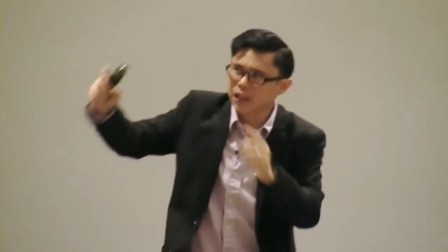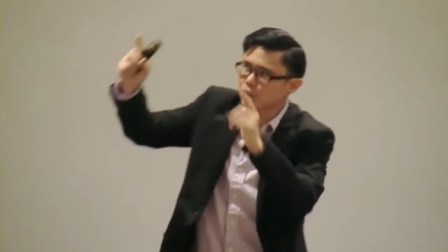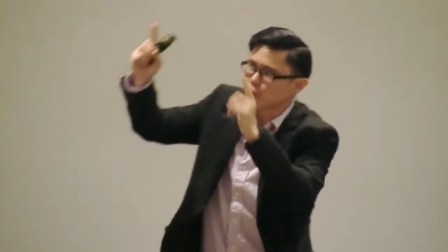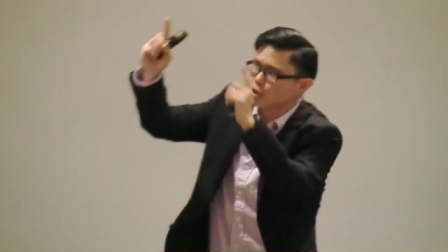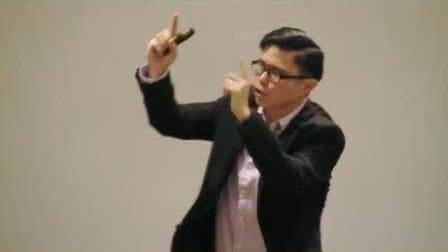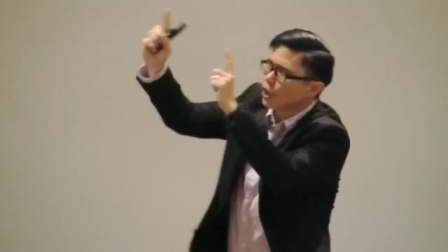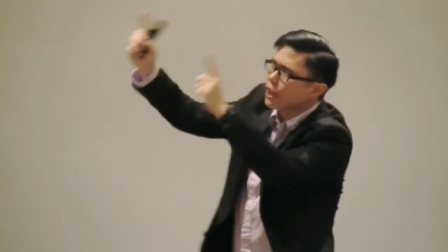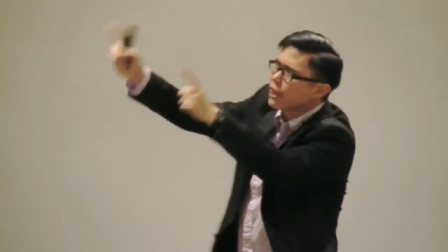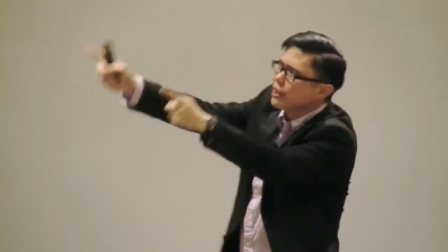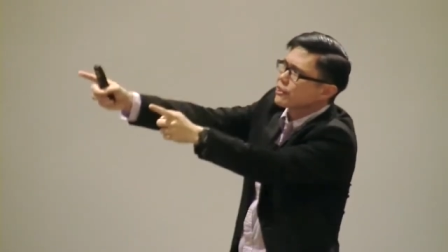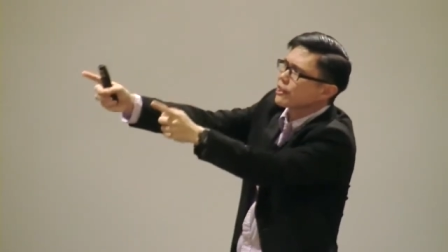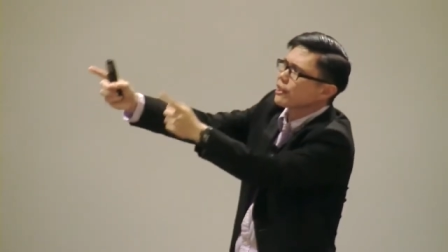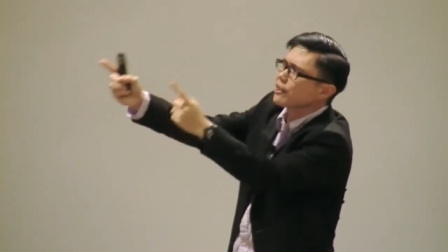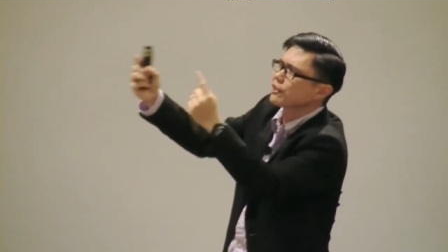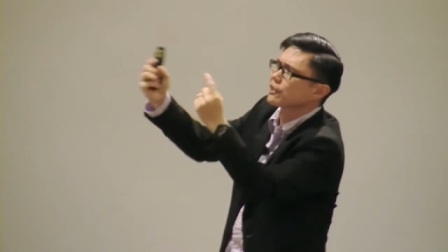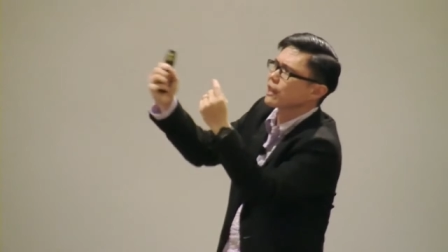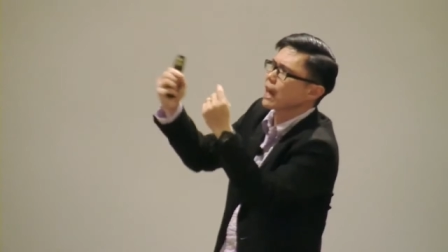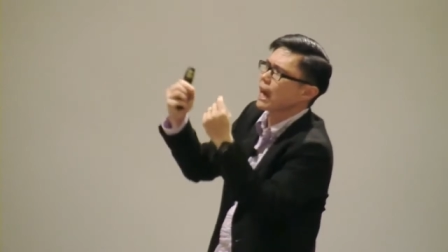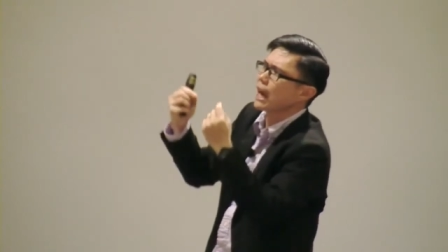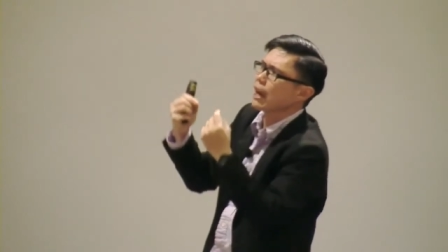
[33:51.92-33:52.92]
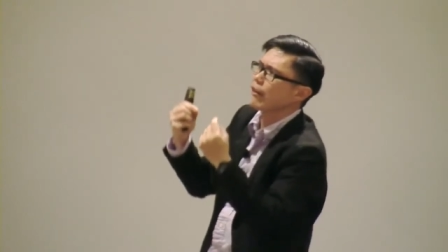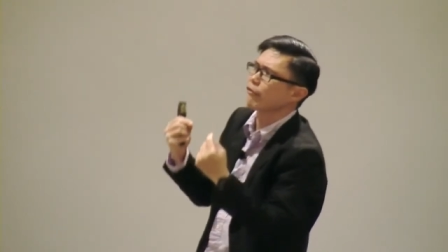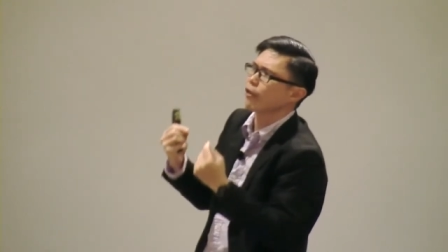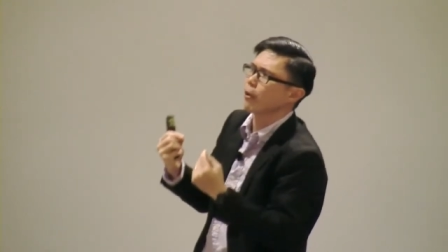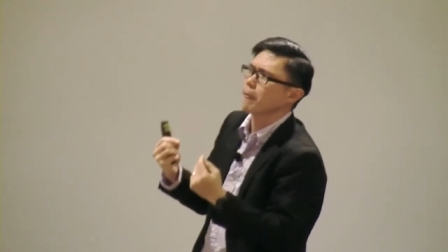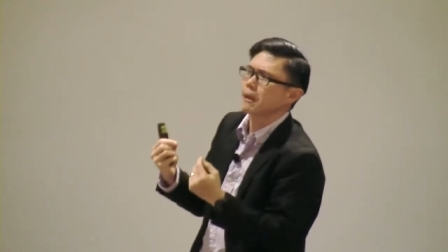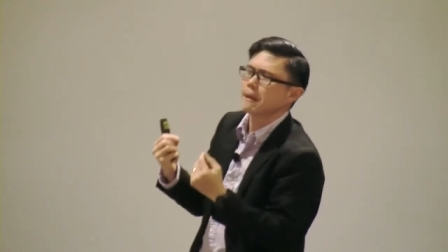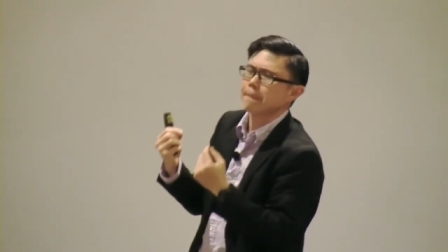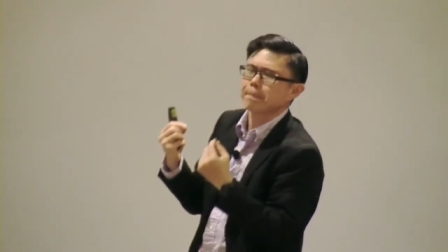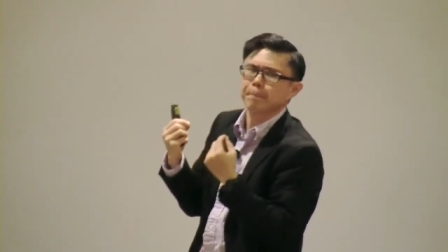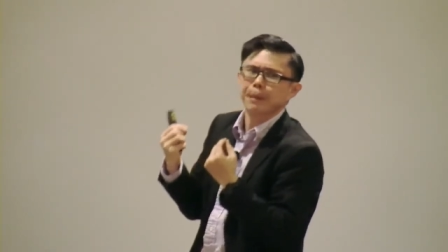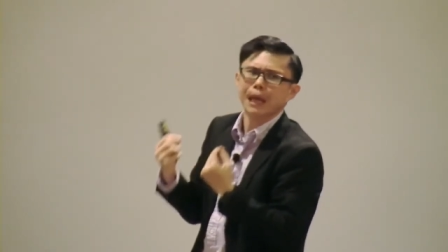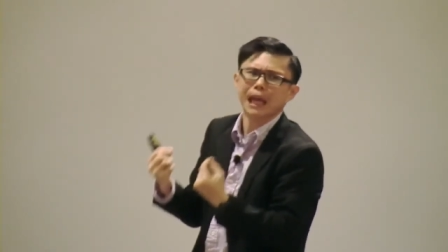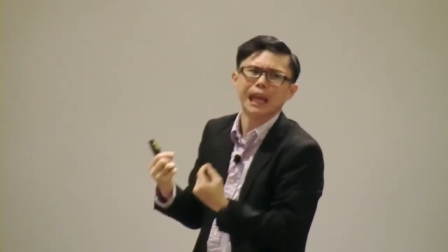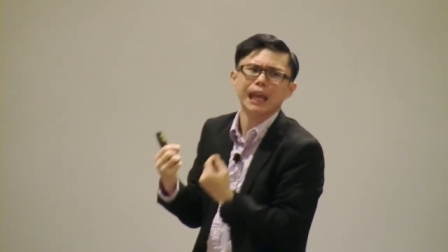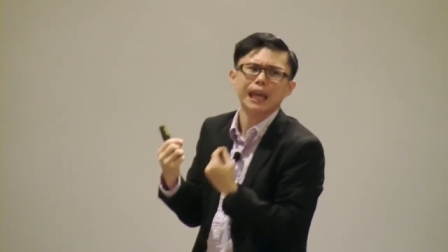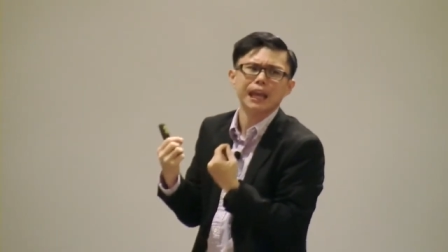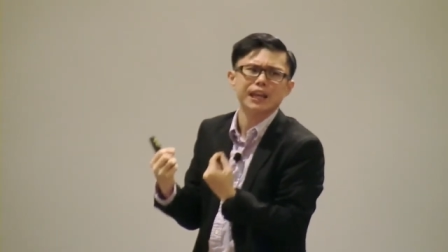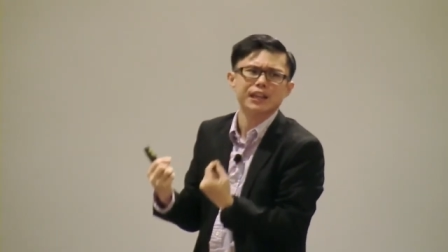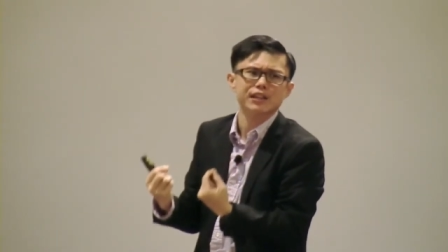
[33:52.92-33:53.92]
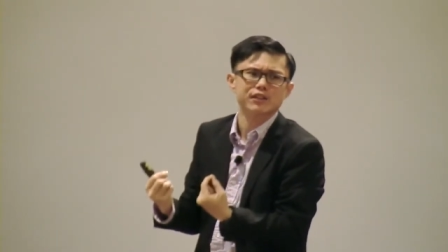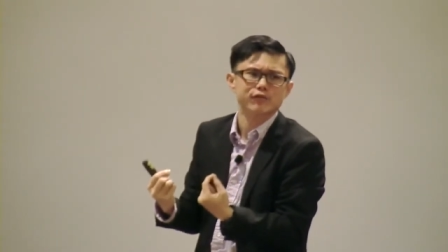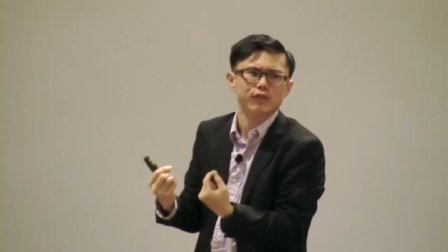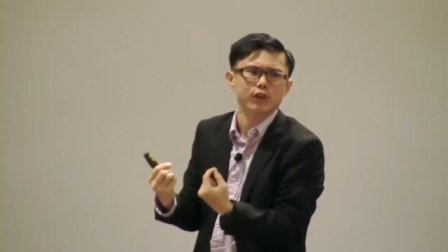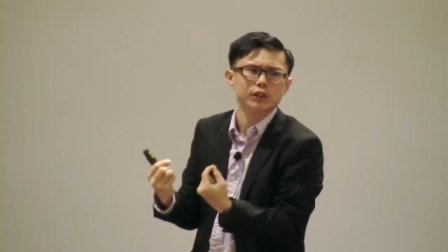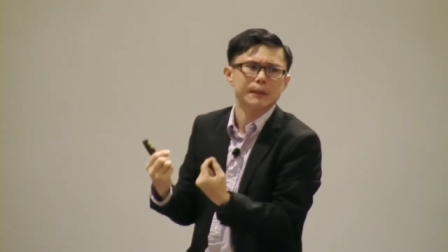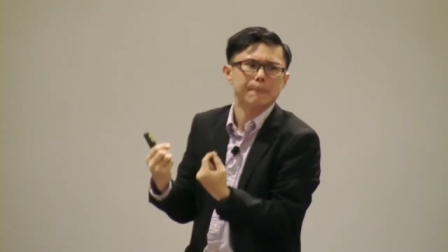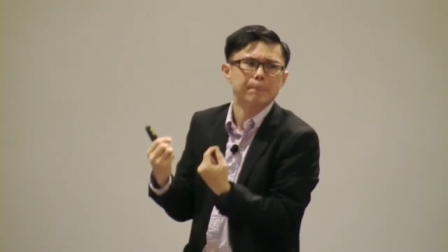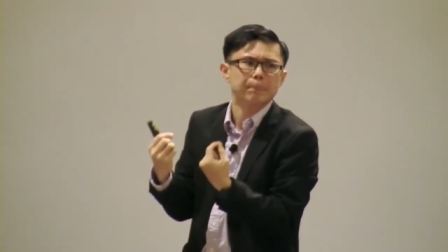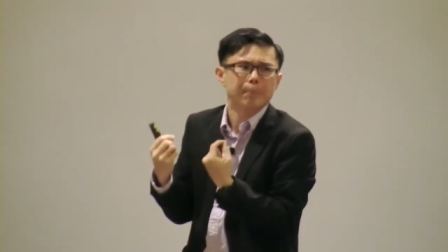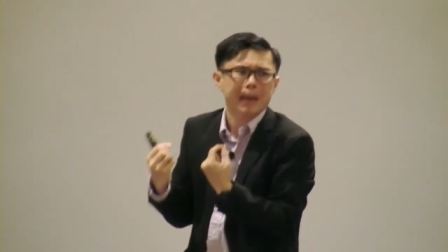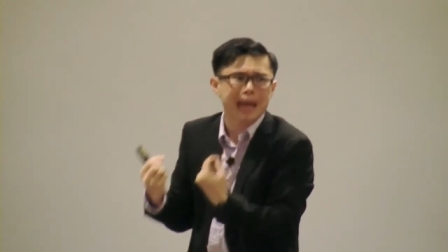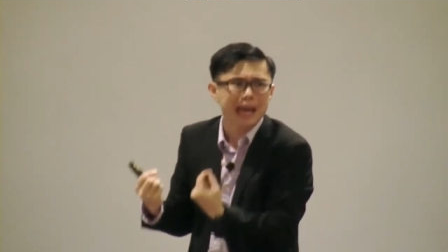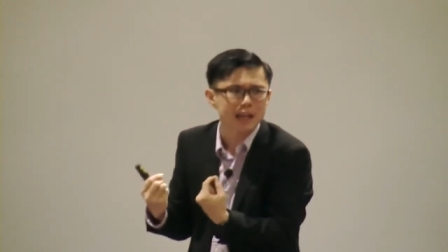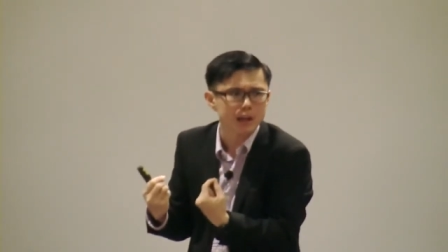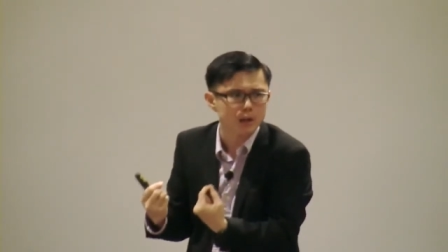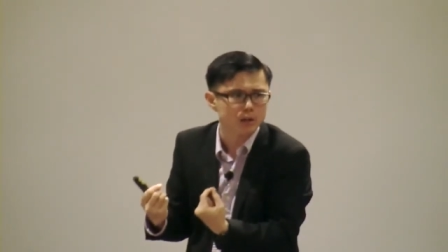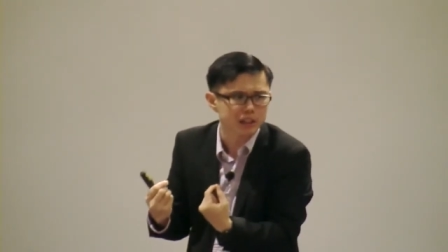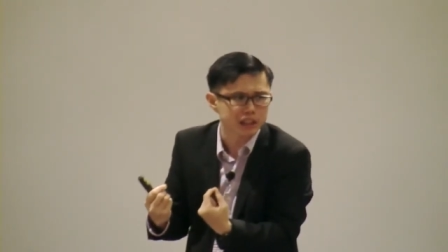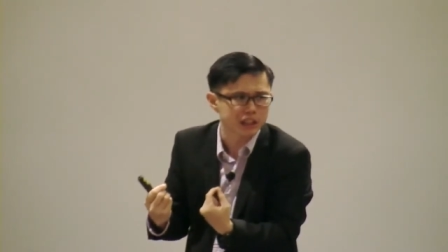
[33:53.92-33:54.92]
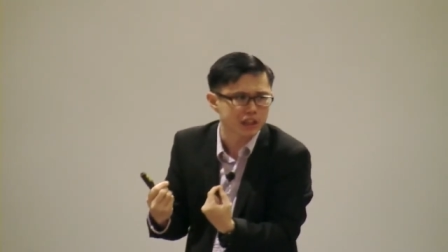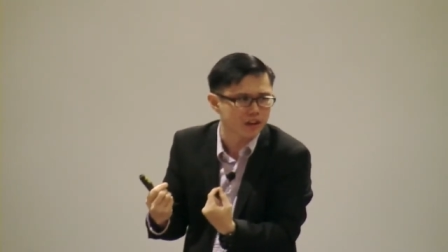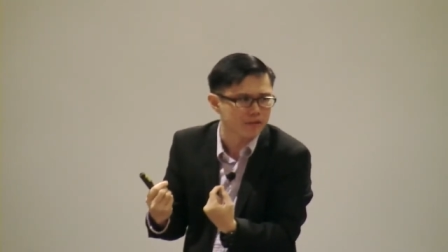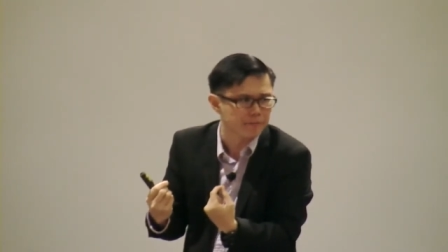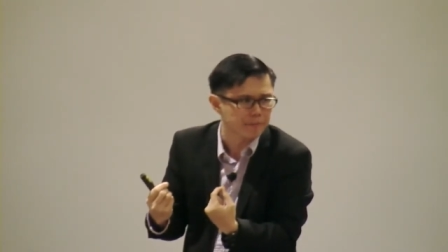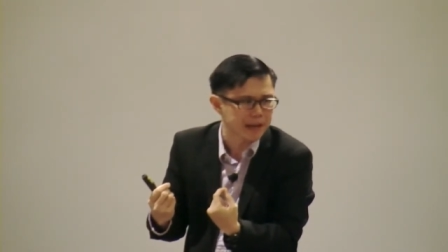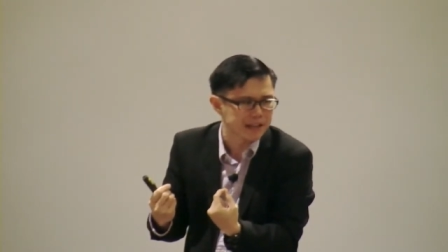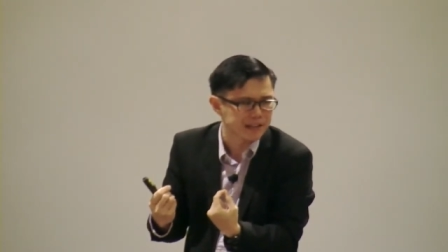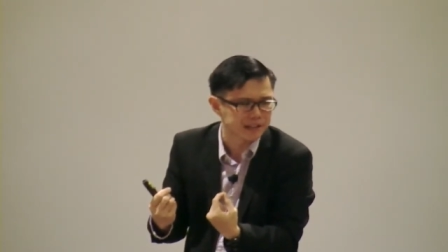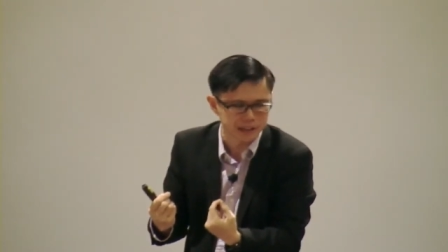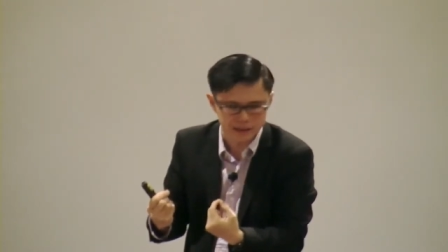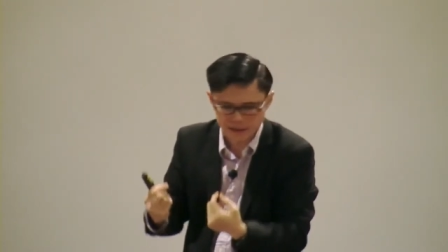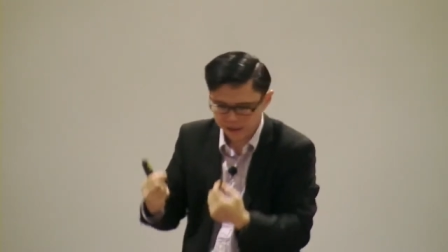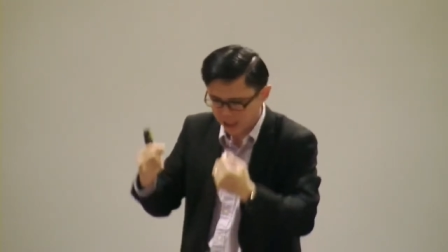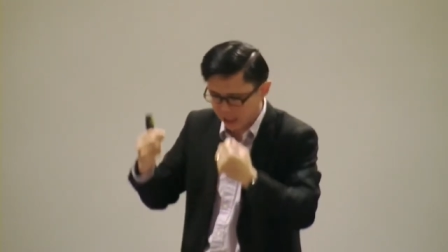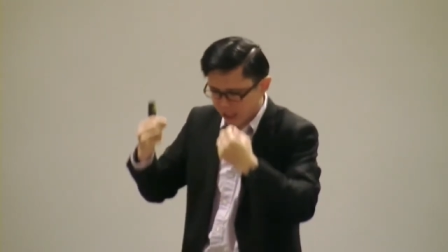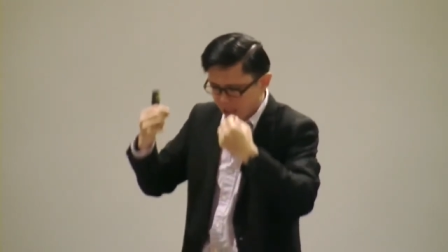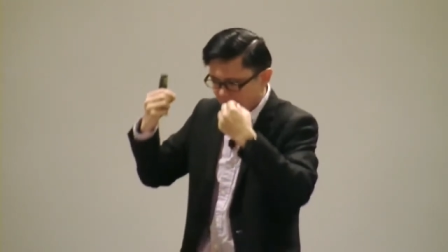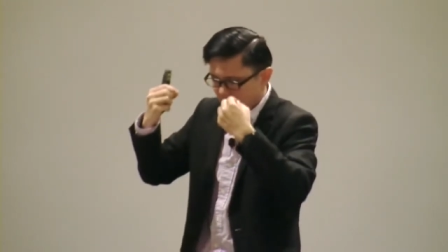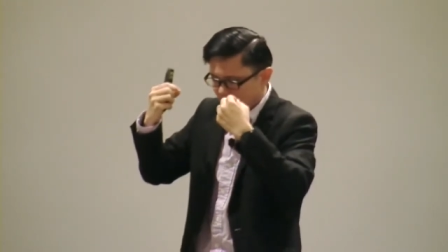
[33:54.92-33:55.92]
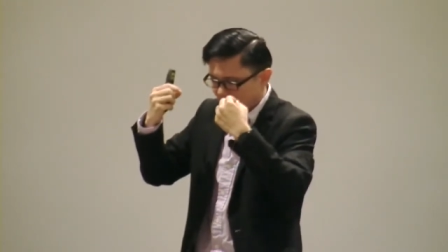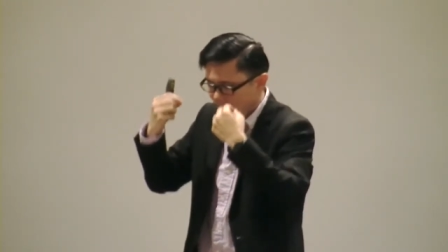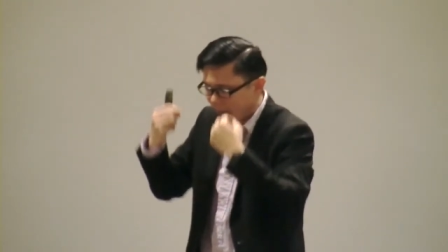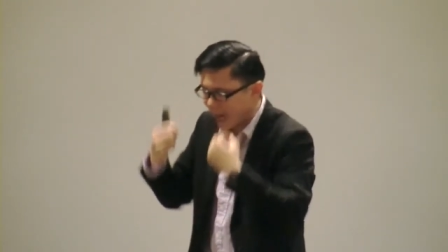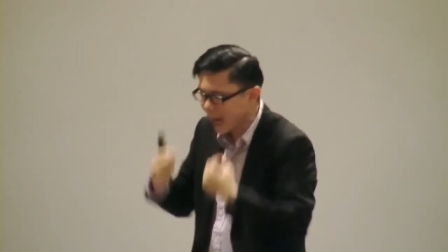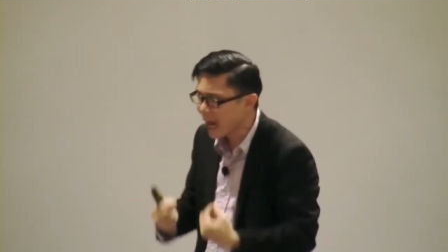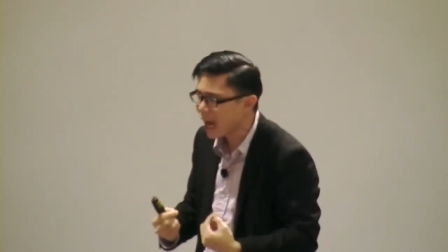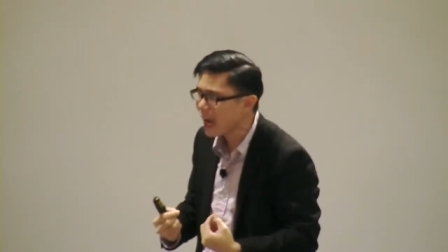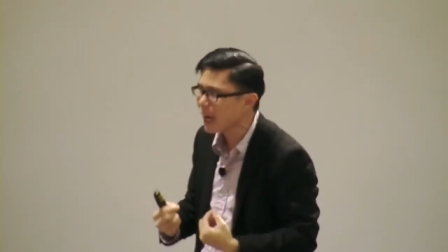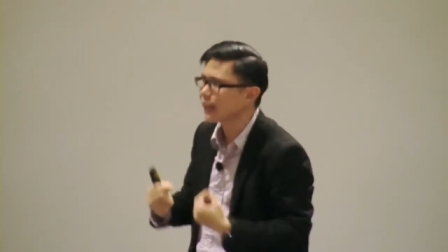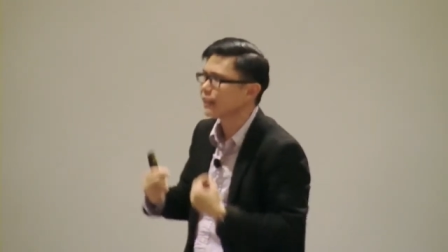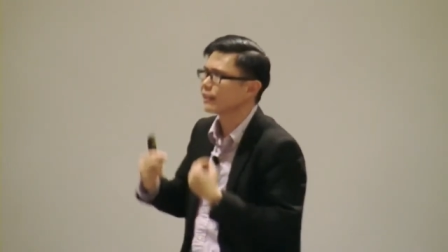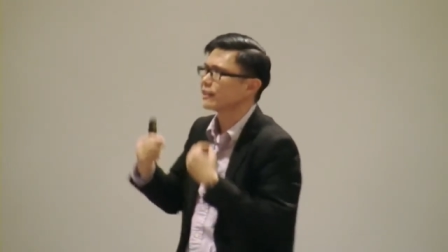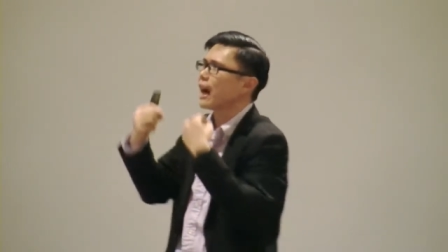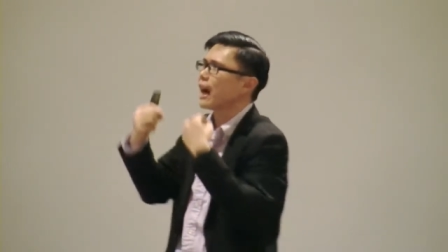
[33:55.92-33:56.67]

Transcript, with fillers: Jesus dying for me pays for the penalty of my sin. I